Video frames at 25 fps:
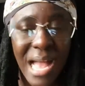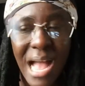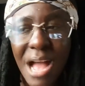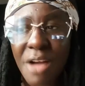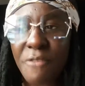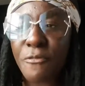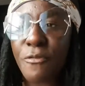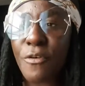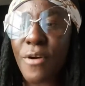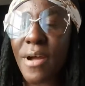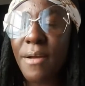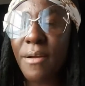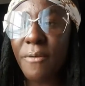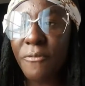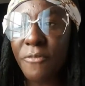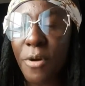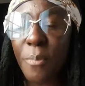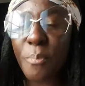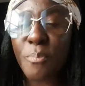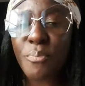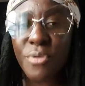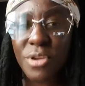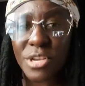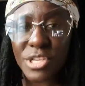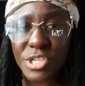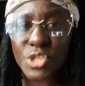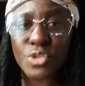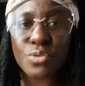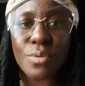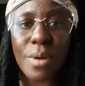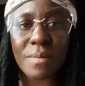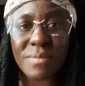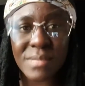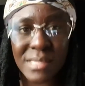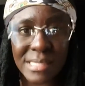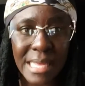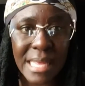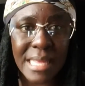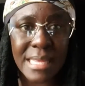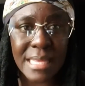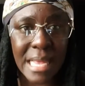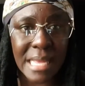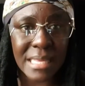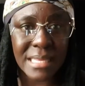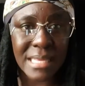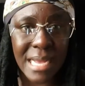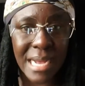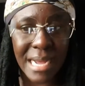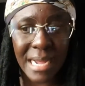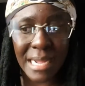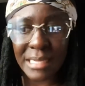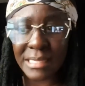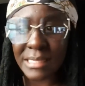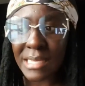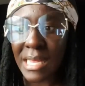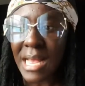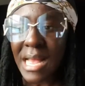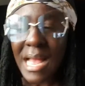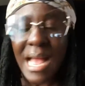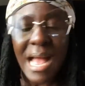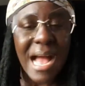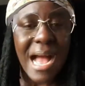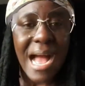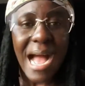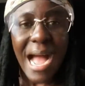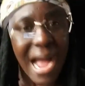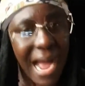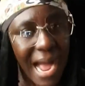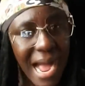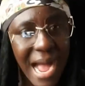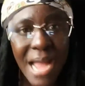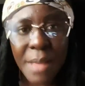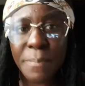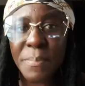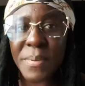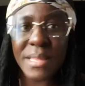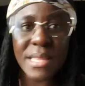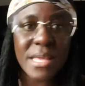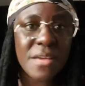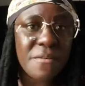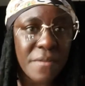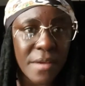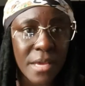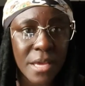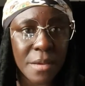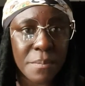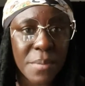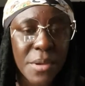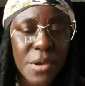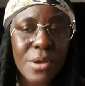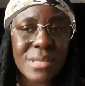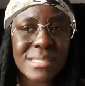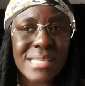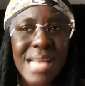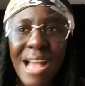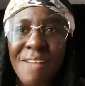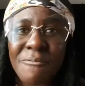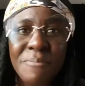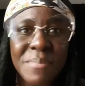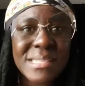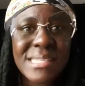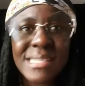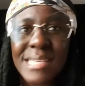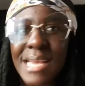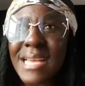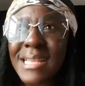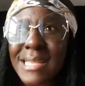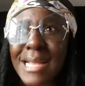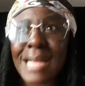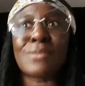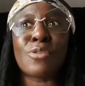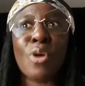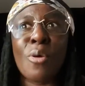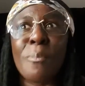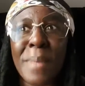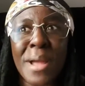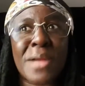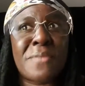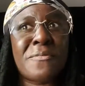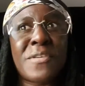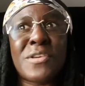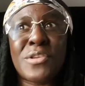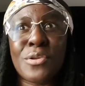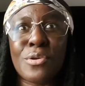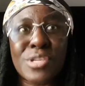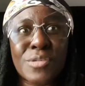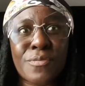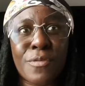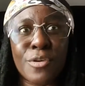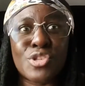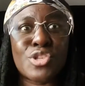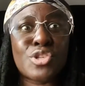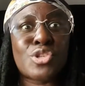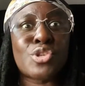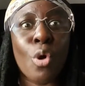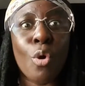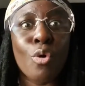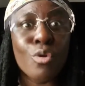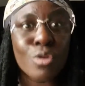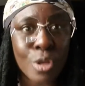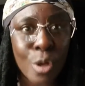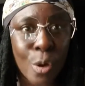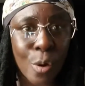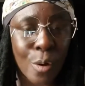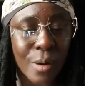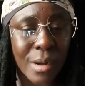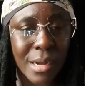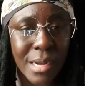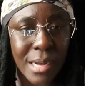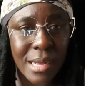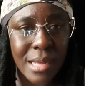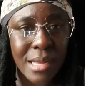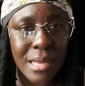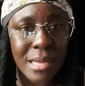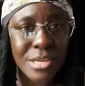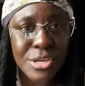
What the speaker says: And for Prince to have said that, guys, I believe him, because I've been saying that on my videos for so long.